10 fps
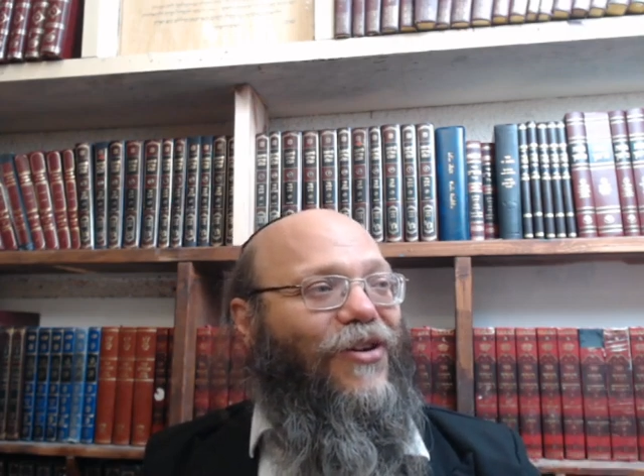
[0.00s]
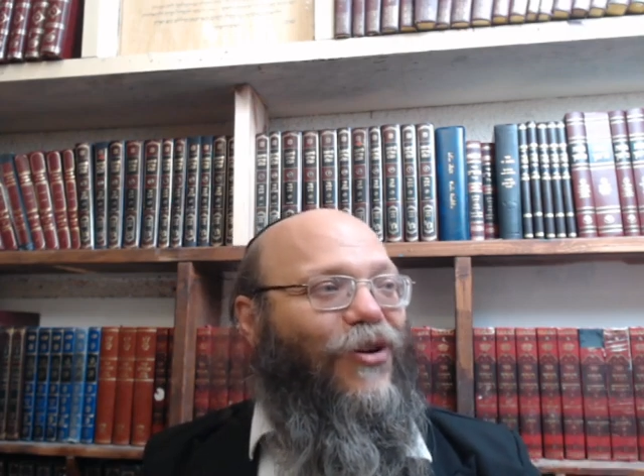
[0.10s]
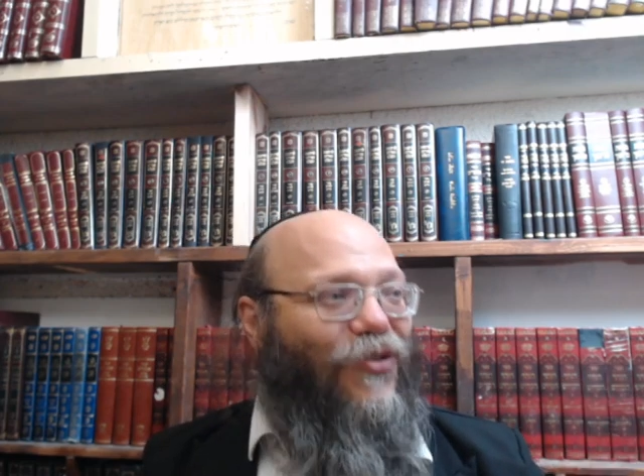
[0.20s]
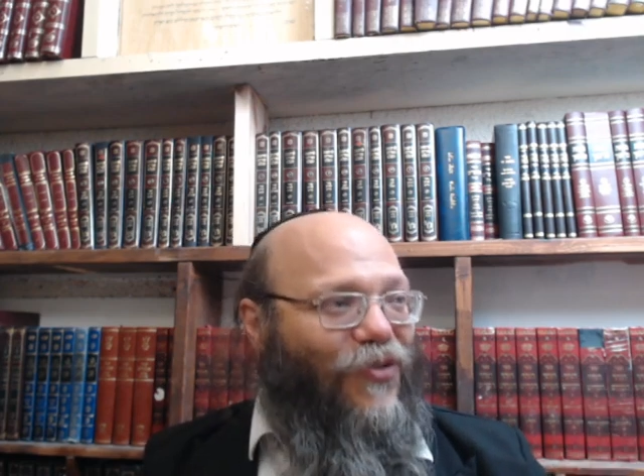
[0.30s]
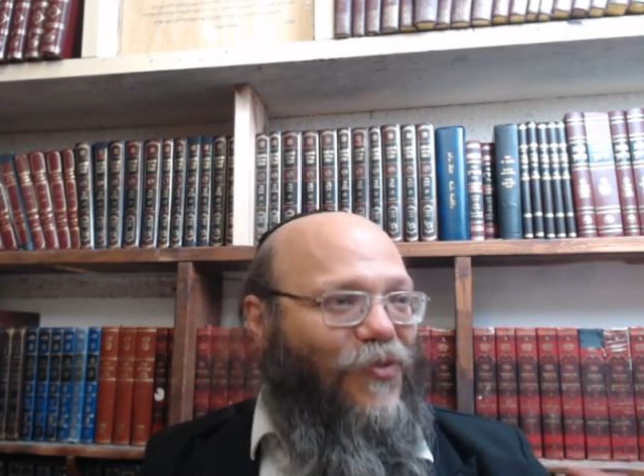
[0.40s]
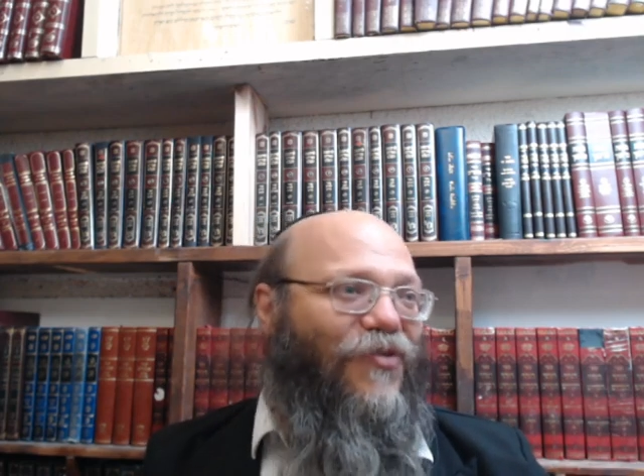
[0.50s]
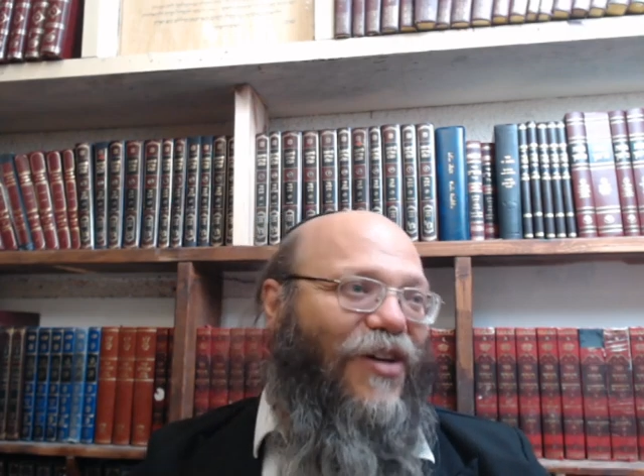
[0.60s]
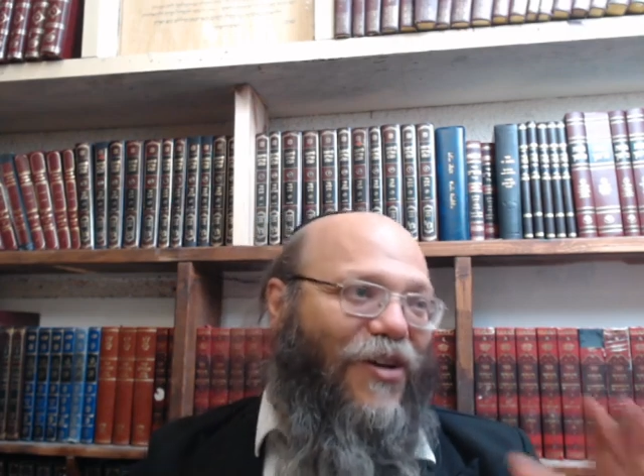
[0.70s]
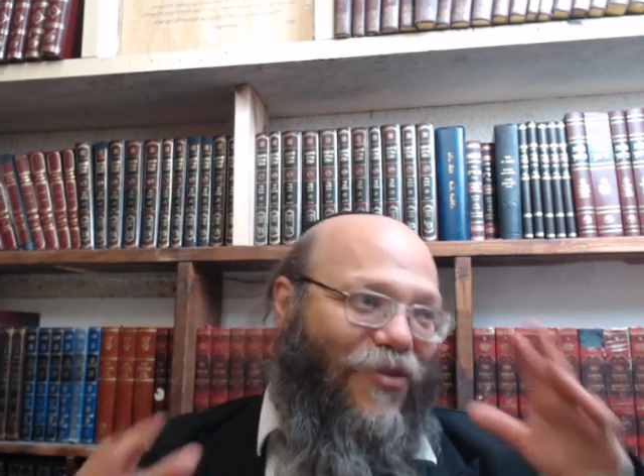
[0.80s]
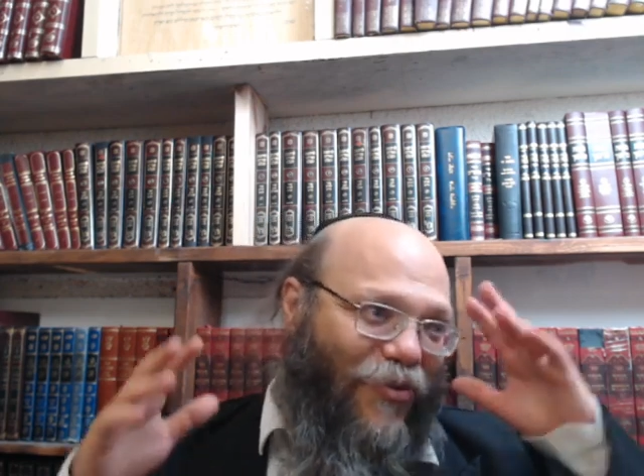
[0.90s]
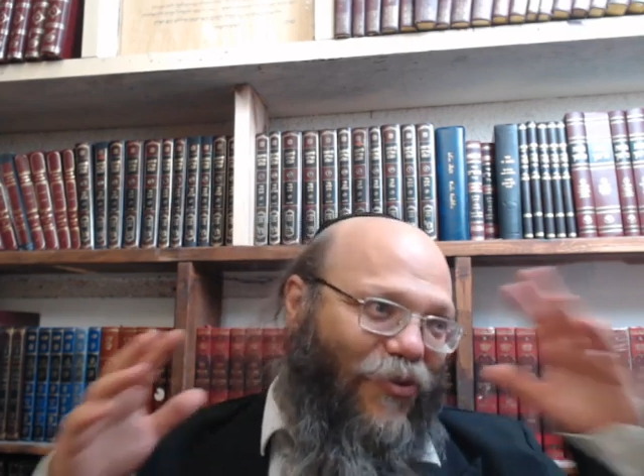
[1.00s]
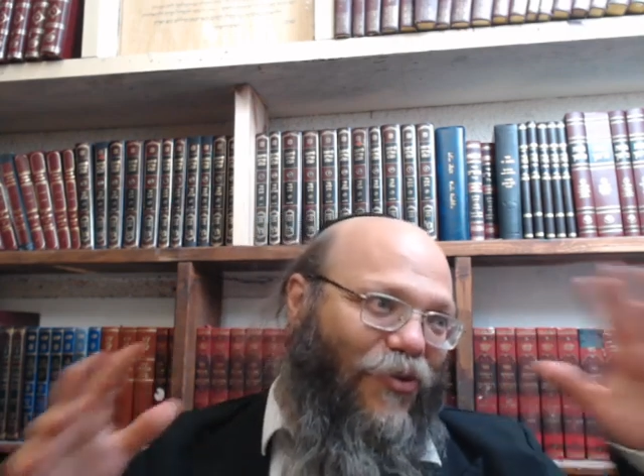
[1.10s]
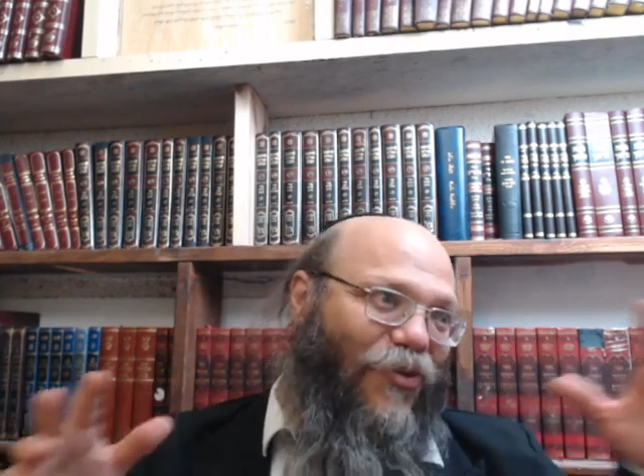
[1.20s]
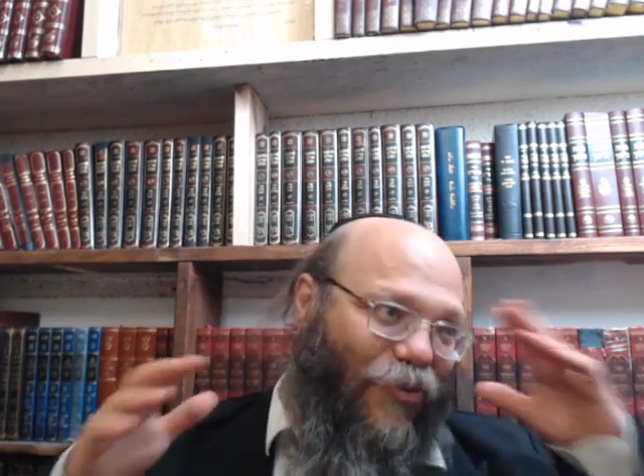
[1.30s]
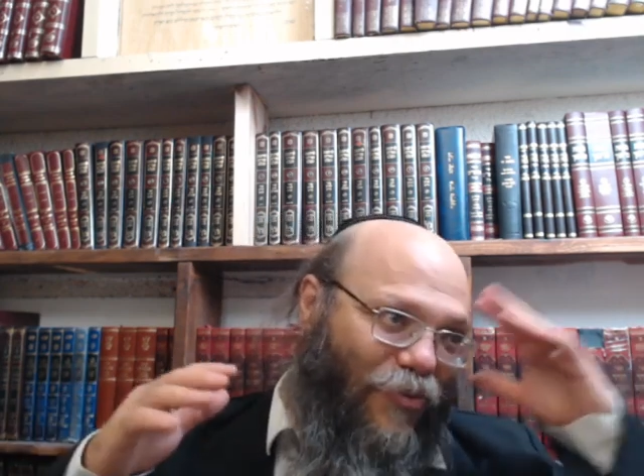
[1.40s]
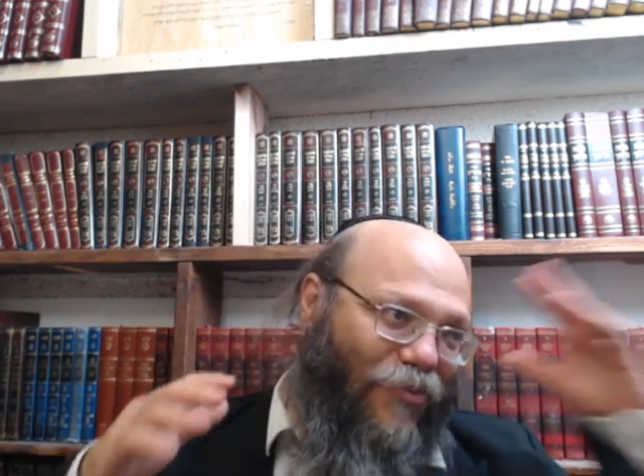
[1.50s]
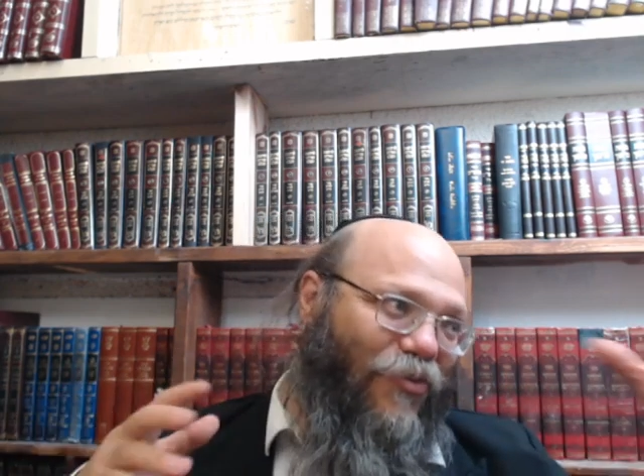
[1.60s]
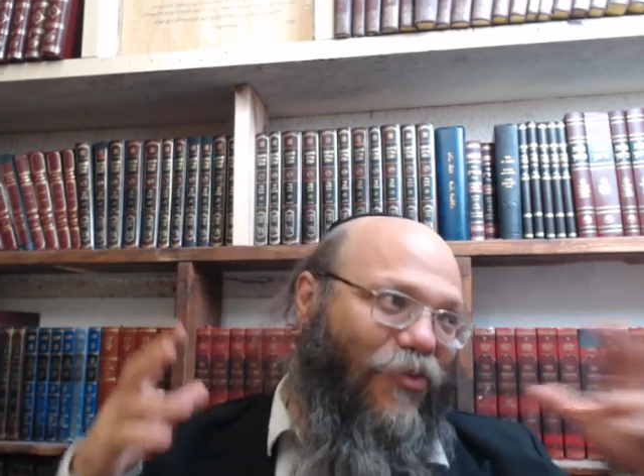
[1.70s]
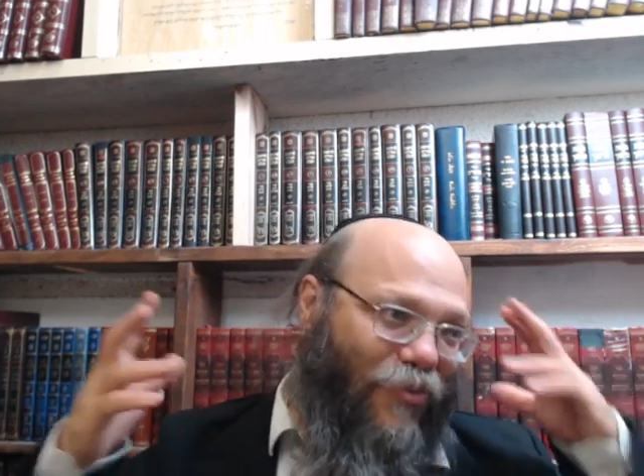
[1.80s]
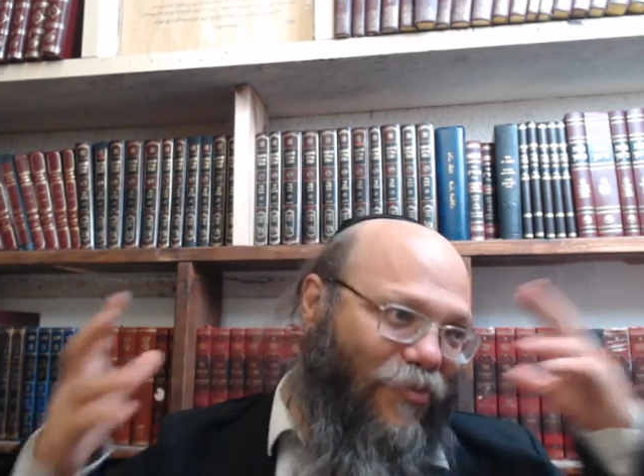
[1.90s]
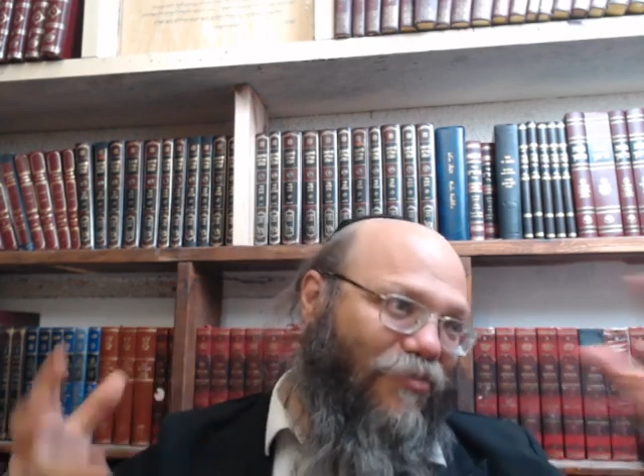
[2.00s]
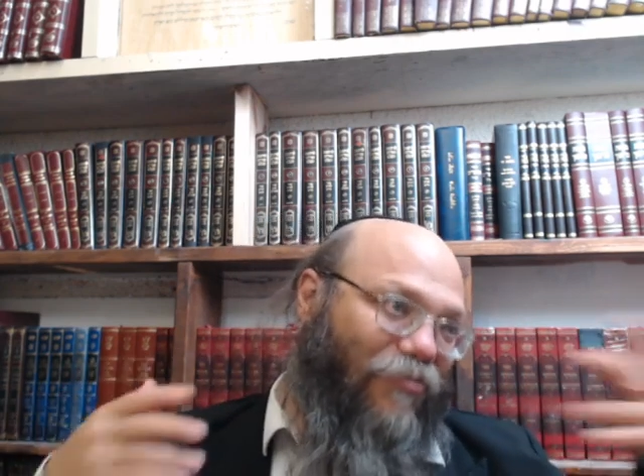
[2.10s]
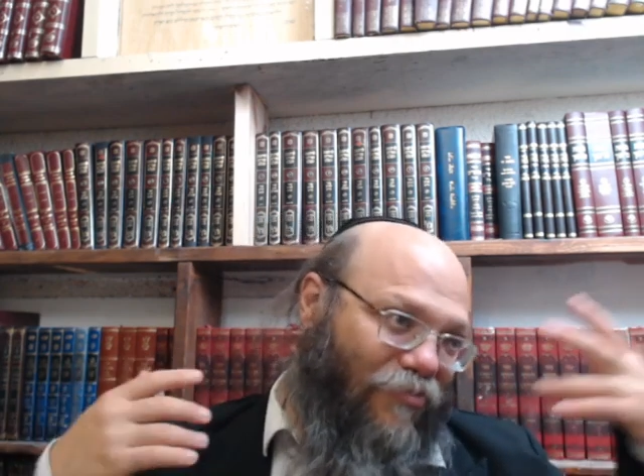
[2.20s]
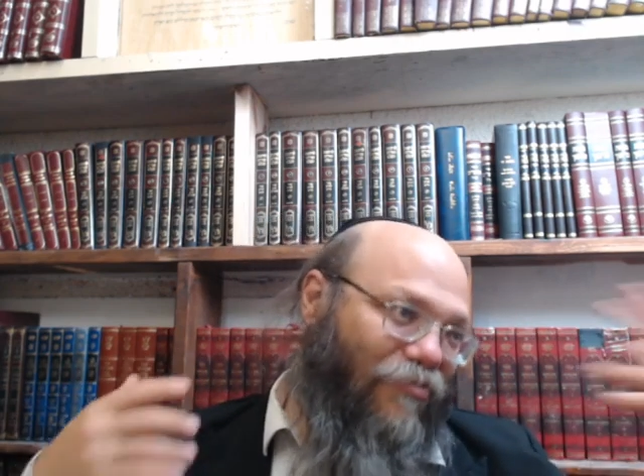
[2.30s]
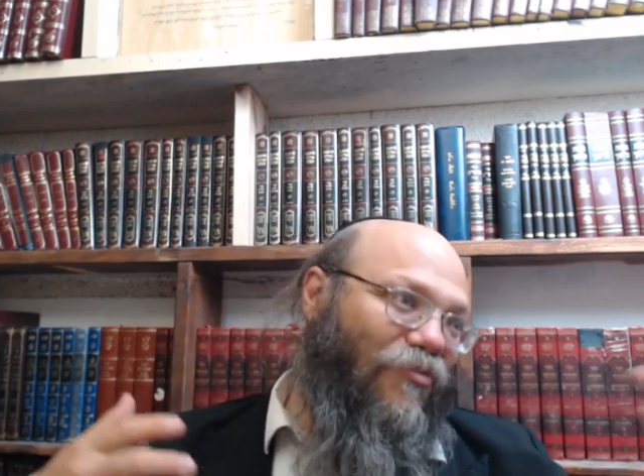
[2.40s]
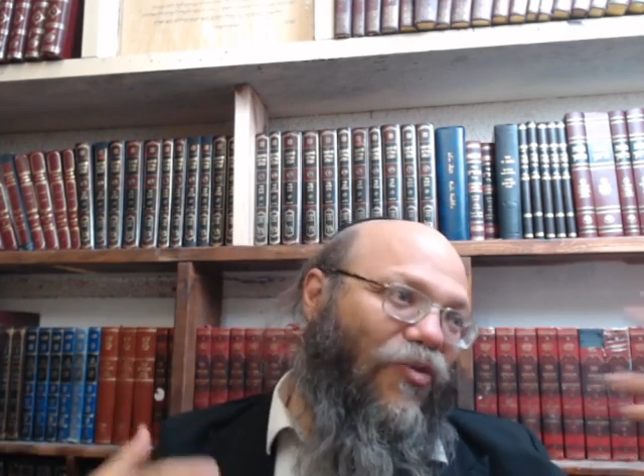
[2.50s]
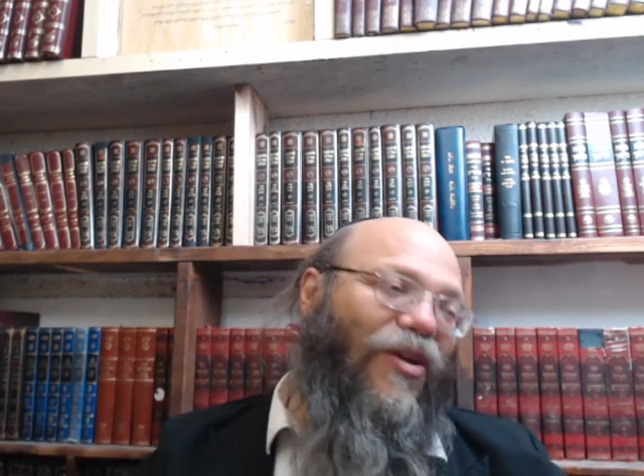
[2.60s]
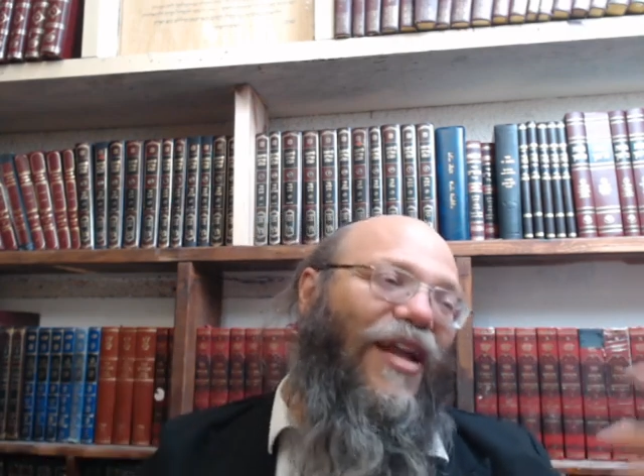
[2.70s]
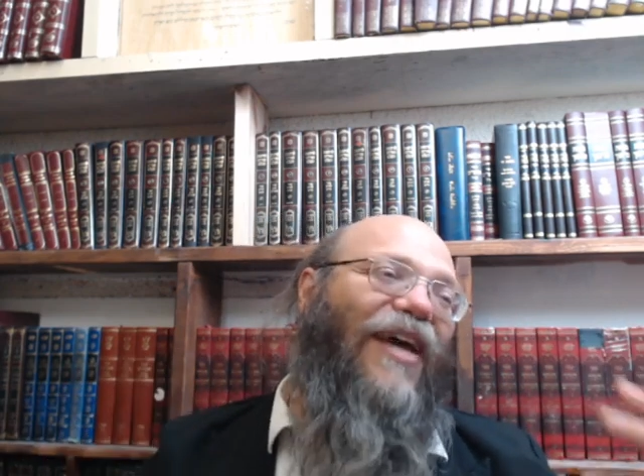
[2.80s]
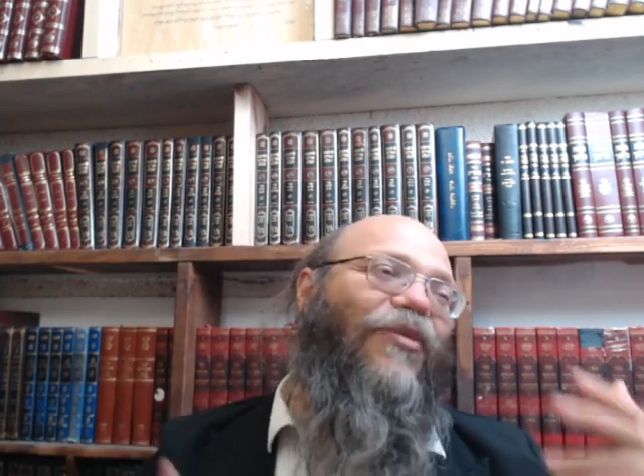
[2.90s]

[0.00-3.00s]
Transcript: a lot of observation to relate to